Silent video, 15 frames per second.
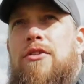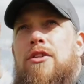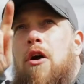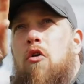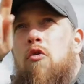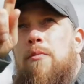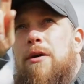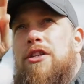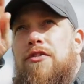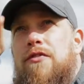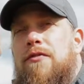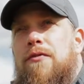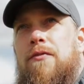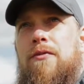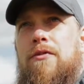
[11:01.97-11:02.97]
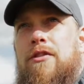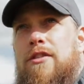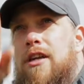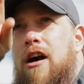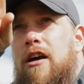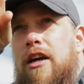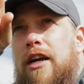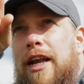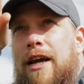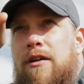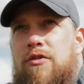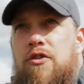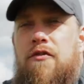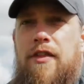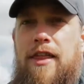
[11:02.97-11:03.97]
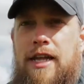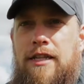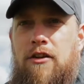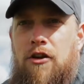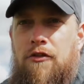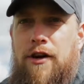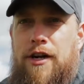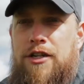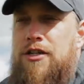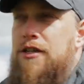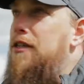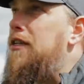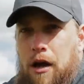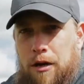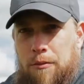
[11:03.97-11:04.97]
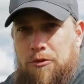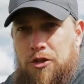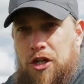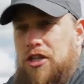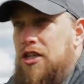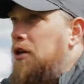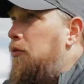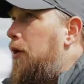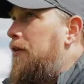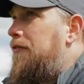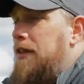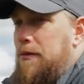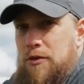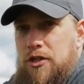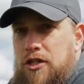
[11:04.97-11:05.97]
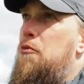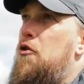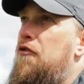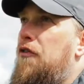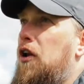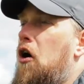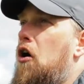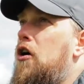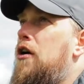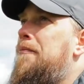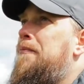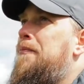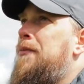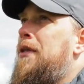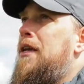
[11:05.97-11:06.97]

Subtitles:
a whole bunch of darker clouds over that direction, and I'm just going to wait for them to move along.